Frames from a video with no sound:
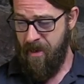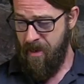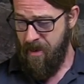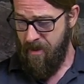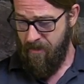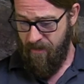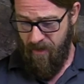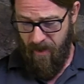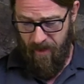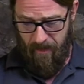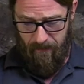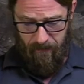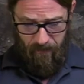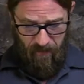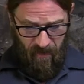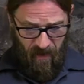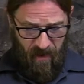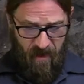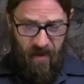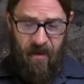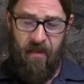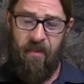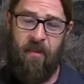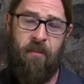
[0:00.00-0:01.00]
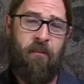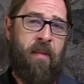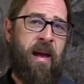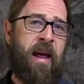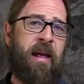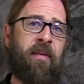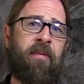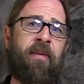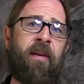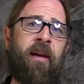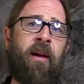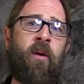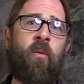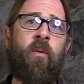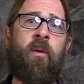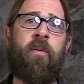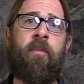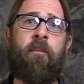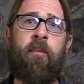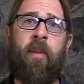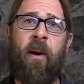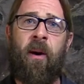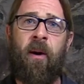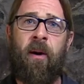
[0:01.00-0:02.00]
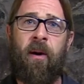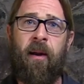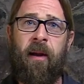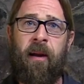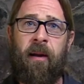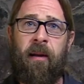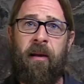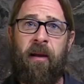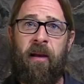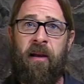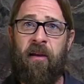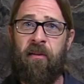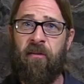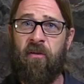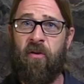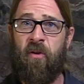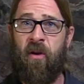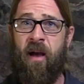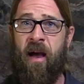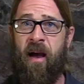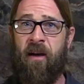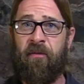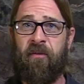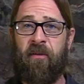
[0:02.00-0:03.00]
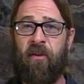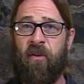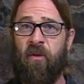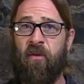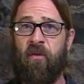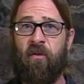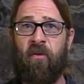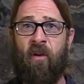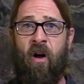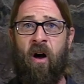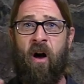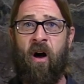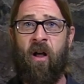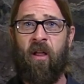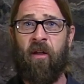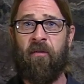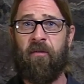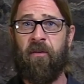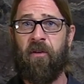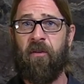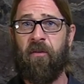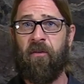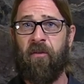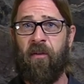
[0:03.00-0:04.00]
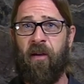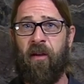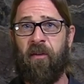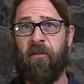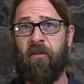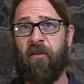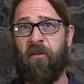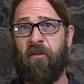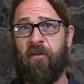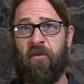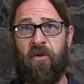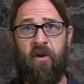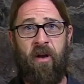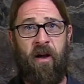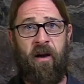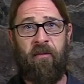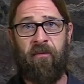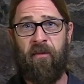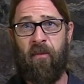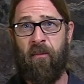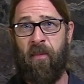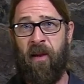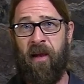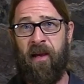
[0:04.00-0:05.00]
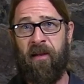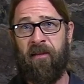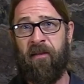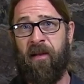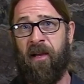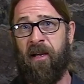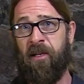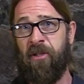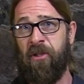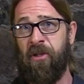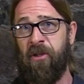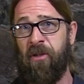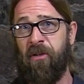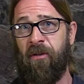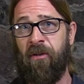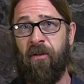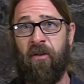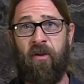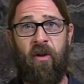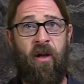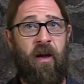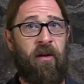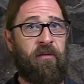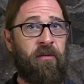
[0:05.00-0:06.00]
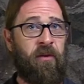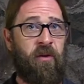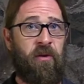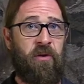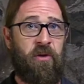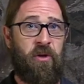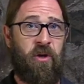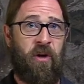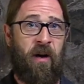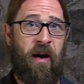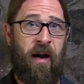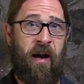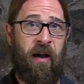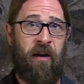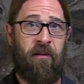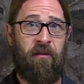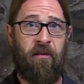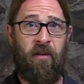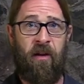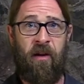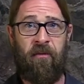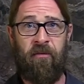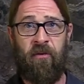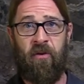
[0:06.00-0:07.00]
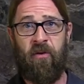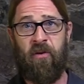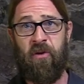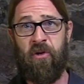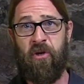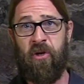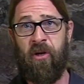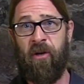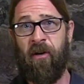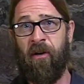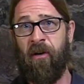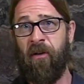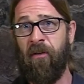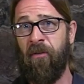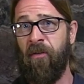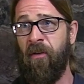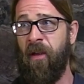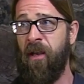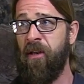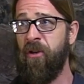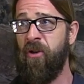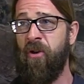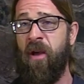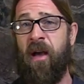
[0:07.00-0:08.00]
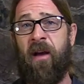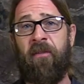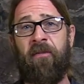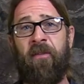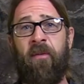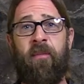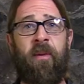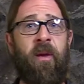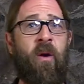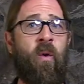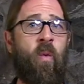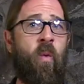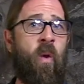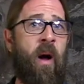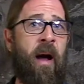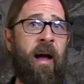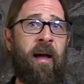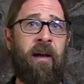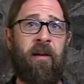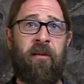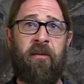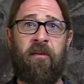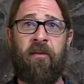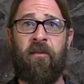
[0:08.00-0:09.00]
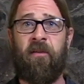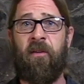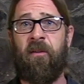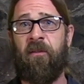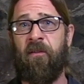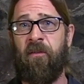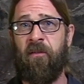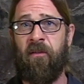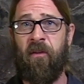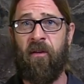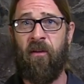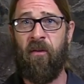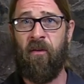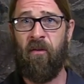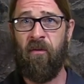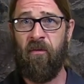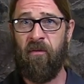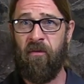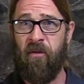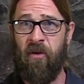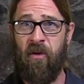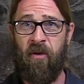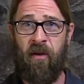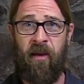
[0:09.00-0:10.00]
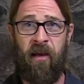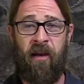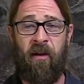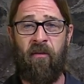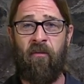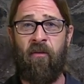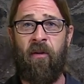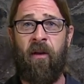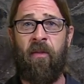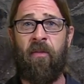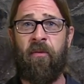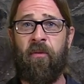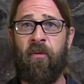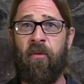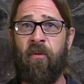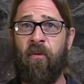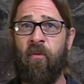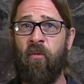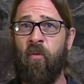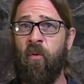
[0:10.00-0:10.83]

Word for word: But the main thing with birding is you have to use all of your senses. You have to pay attention, you have to use your eyes, you have to use your ears, and you have to be quiet and sit still. You can't run through the